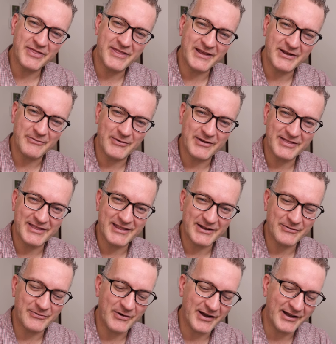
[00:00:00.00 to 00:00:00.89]

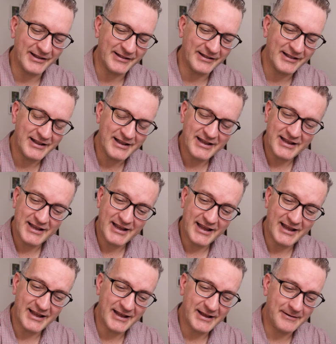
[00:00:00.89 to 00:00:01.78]
thing well,
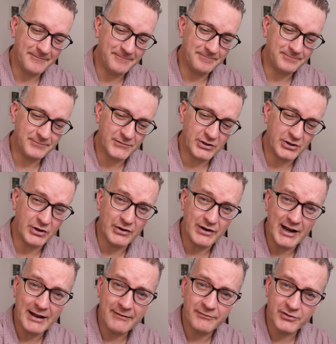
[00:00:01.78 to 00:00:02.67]
you know,
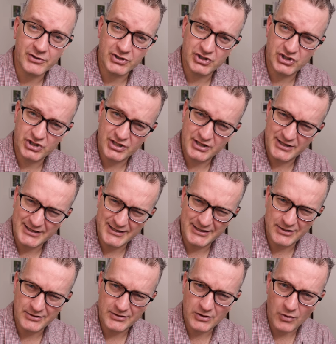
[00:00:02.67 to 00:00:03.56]
leverage
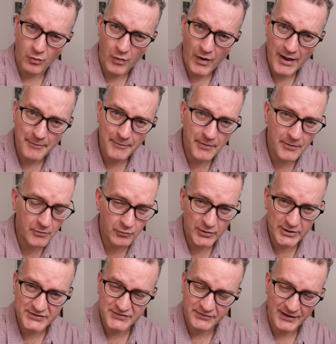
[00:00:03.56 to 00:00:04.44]
the web
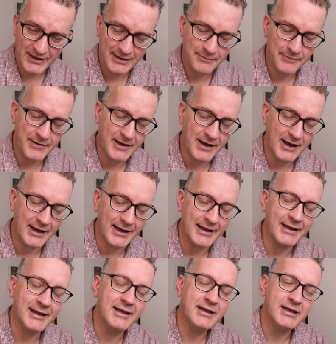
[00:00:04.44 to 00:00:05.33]
RESTful
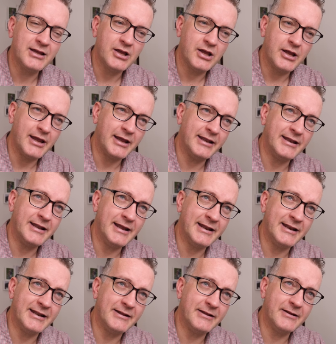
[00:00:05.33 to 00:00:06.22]
API
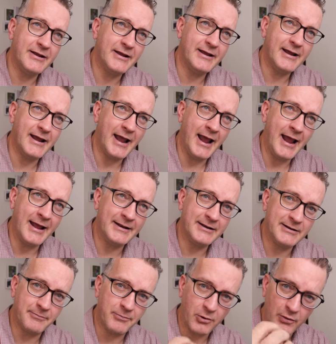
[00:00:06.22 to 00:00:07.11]
and
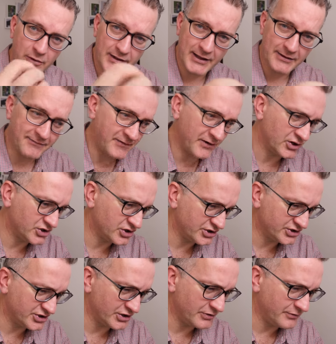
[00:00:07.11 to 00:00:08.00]
deploy that
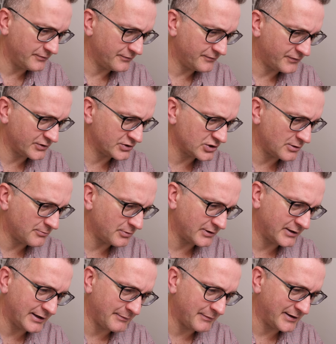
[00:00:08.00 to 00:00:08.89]
function. So, for
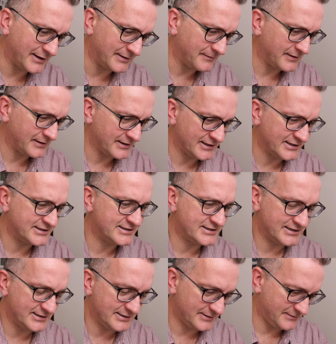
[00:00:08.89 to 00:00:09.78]
example, I mean,
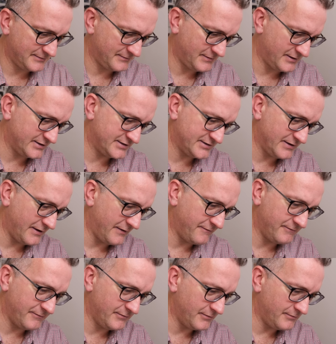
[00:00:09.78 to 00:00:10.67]
this is
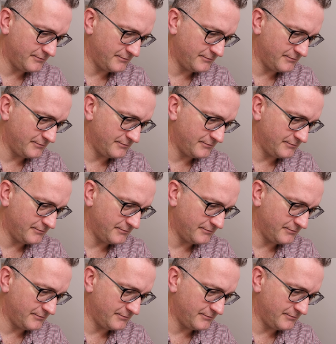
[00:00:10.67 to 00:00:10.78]
a